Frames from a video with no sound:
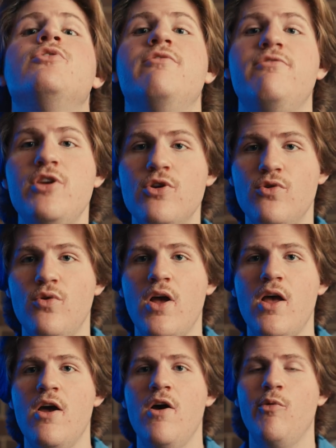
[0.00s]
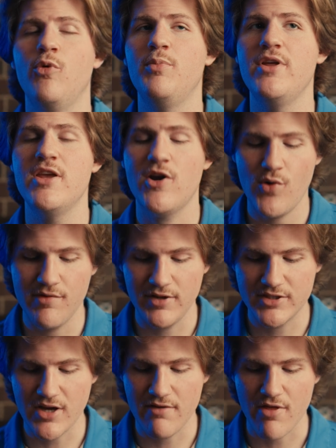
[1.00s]
of view will be the
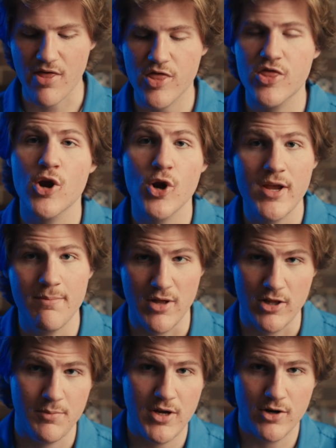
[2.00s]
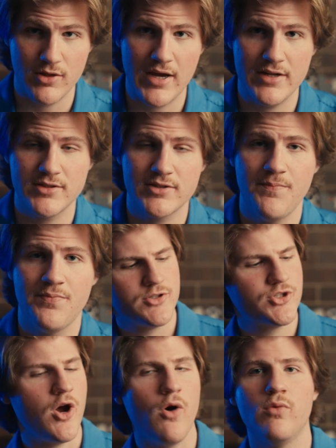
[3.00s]
equivalent of a 30 millimeter lens.
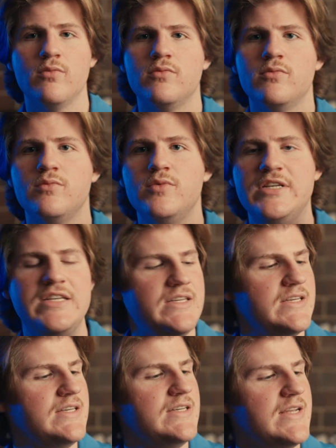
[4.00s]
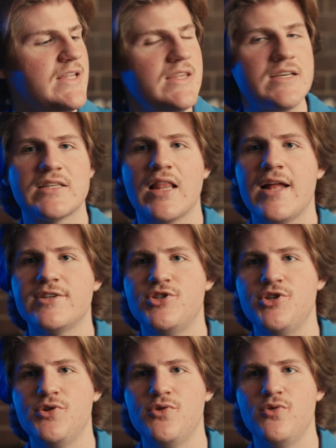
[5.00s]
So did this lens
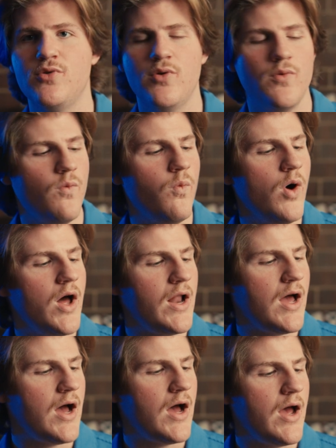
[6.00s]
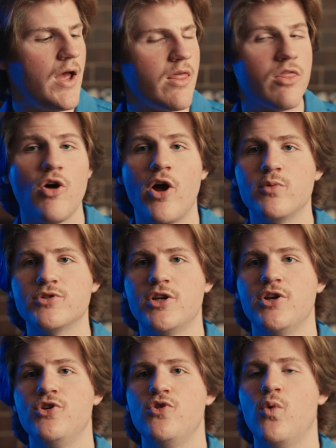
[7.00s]
do what I thought it was
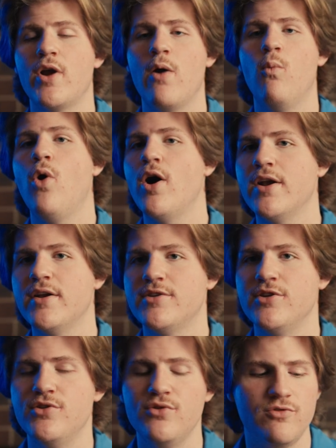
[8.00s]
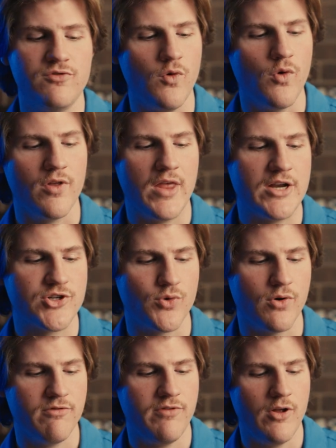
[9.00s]
going to do, what I wanted it to do for that
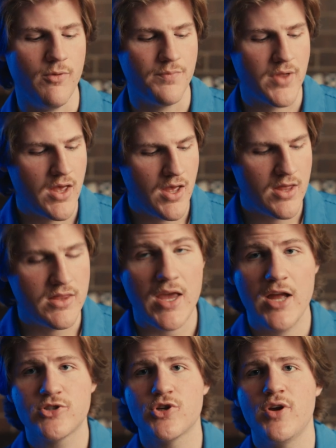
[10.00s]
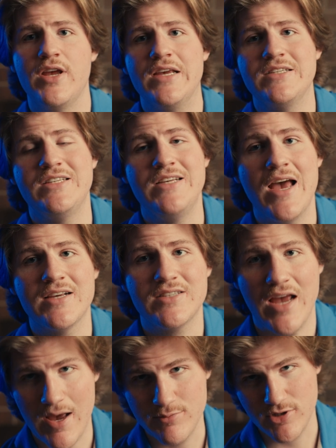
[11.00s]
short film? The answer is yes,
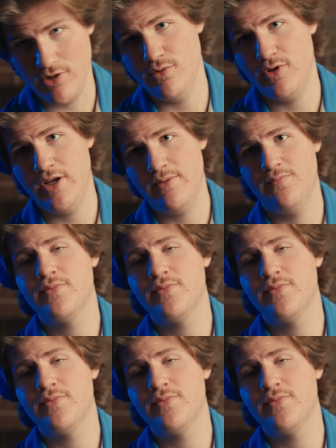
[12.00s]
absolutely.